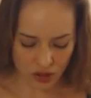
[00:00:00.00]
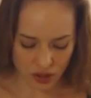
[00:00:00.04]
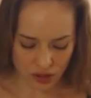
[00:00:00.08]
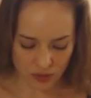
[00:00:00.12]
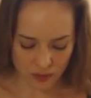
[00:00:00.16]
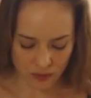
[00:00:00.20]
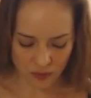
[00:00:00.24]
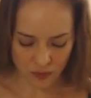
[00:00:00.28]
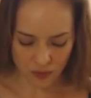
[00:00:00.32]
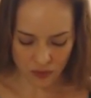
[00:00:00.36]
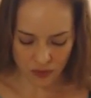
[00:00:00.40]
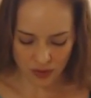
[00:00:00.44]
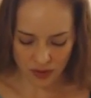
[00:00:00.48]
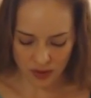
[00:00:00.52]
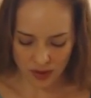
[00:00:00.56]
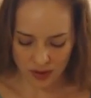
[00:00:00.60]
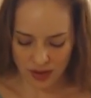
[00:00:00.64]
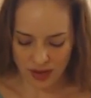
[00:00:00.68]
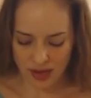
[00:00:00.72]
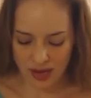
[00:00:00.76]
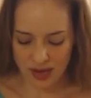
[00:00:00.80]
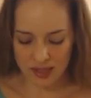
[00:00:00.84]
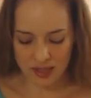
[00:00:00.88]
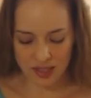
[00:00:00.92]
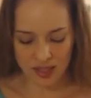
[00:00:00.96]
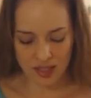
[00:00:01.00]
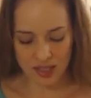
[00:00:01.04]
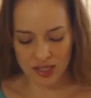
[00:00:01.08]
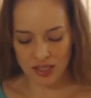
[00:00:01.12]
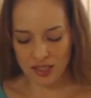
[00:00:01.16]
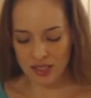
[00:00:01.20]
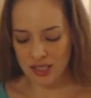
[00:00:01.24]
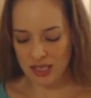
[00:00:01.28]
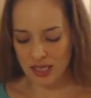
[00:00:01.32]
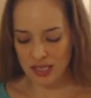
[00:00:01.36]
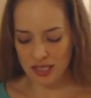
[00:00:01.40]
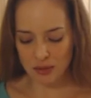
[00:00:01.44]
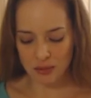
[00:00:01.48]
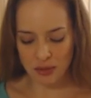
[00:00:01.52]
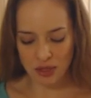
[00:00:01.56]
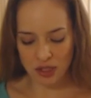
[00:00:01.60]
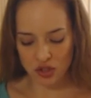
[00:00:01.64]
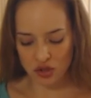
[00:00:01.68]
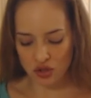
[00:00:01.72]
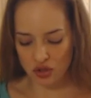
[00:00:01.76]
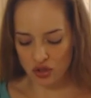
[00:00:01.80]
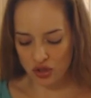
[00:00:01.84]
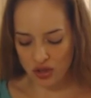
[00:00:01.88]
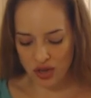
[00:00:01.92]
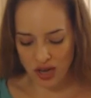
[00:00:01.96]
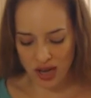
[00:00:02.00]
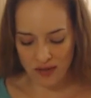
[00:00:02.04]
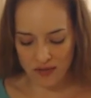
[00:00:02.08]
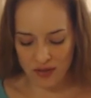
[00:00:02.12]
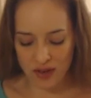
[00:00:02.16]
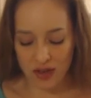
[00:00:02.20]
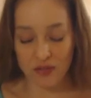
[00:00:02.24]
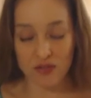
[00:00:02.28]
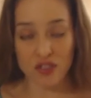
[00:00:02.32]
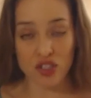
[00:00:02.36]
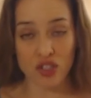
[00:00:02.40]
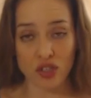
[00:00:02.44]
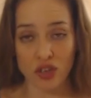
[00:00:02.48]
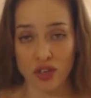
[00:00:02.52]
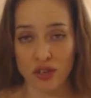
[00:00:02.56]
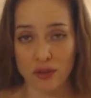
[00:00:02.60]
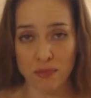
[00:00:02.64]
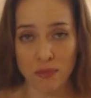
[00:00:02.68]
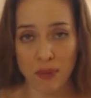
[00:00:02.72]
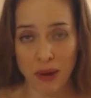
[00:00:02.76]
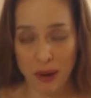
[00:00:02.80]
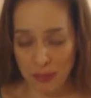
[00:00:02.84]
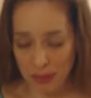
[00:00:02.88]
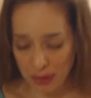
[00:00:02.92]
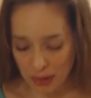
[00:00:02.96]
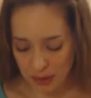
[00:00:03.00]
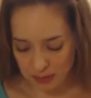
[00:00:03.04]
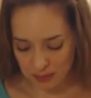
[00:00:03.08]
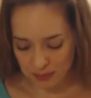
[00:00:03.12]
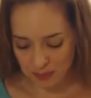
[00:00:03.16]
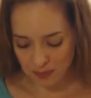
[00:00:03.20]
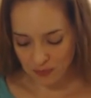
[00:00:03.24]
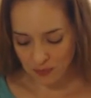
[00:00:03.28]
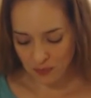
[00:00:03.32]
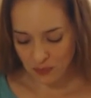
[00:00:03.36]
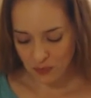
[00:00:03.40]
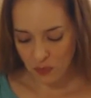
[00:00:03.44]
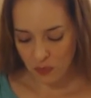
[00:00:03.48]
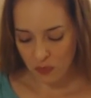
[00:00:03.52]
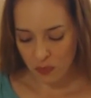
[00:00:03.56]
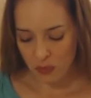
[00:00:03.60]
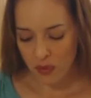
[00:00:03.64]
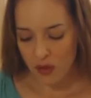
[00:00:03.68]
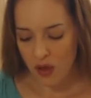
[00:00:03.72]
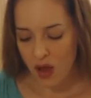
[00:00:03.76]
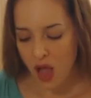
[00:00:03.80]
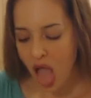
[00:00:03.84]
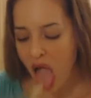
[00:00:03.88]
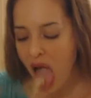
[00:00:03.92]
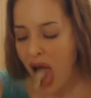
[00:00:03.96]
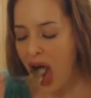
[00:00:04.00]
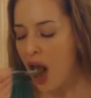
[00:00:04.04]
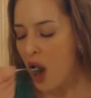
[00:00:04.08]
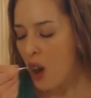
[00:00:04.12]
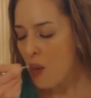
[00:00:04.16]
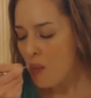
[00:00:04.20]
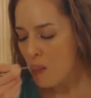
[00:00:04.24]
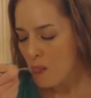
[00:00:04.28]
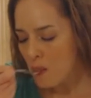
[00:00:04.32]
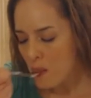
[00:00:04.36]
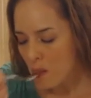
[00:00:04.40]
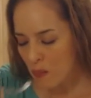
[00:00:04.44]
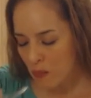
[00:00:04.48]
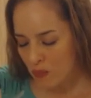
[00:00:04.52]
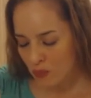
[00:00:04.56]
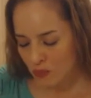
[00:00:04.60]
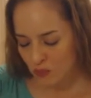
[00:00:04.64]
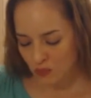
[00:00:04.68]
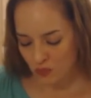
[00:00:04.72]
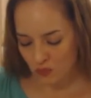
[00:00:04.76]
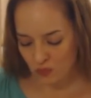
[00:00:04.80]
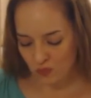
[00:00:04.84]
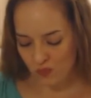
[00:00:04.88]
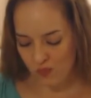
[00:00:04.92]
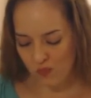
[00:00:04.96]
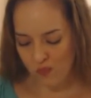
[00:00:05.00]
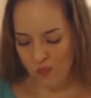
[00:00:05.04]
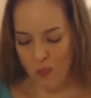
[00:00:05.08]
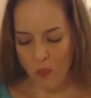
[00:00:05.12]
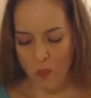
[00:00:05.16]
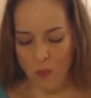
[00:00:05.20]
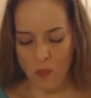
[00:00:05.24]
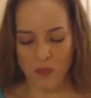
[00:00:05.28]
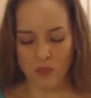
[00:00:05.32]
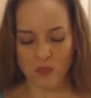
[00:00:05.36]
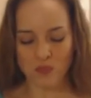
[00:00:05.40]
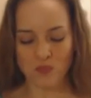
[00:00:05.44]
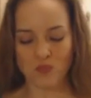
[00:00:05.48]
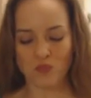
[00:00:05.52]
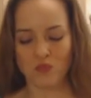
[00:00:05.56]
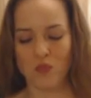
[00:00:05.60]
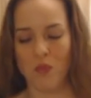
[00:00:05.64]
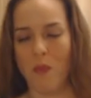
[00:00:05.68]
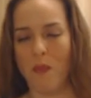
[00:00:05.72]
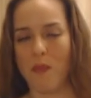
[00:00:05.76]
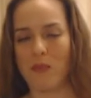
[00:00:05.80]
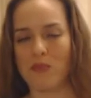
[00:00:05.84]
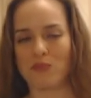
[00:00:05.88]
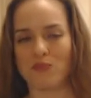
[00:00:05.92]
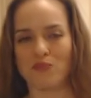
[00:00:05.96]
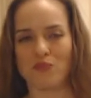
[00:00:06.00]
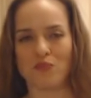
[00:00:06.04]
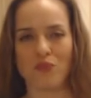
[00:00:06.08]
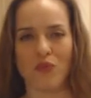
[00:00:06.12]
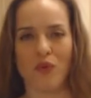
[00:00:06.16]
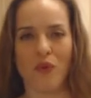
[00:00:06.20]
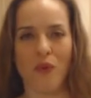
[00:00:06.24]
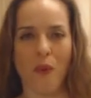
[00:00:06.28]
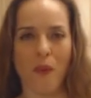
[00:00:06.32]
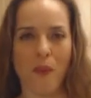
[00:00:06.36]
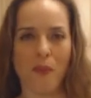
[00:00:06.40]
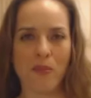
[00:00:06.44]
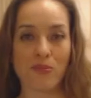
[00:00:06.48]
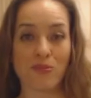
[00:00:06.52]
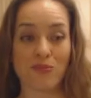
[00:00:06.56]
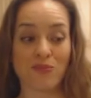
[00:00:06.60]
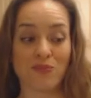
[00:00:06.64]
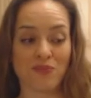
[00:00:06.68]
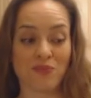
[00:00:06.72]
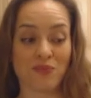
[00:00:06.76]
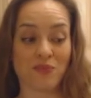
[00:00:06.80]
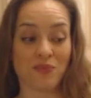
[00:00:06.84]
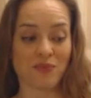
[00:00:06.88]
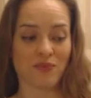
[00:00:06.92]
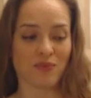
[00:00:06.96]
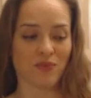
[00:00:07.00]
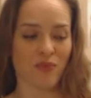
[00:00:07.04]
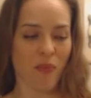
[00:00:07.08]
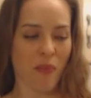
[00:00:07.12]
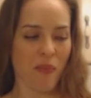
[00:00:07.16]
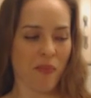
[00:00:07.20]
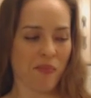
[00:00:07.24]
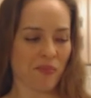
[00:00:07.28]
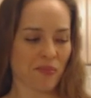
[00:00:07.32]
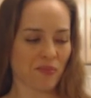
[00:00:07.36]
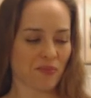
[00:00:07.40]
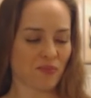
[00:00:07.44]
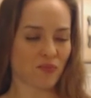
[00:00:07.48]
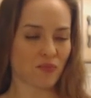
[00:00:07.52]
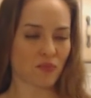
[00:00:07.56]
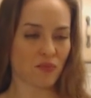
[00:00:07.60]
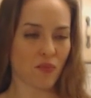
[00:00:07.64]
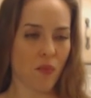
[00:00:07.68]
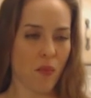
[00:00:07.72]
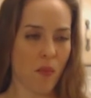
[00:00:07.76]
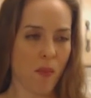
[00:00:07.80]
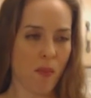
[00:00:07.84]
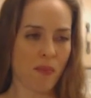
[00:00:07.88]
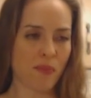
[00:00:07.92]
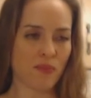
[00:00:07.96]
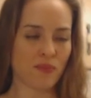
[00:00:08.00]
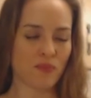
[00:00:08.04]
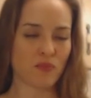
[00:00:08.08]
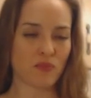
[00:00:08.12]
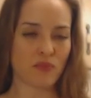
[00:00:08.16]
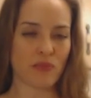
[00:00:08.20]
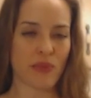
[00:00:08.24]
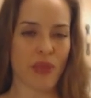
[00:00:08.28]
good. Again, taste test. Make sure you have enough salt and pepper. I'm most pleased with the fact that everything is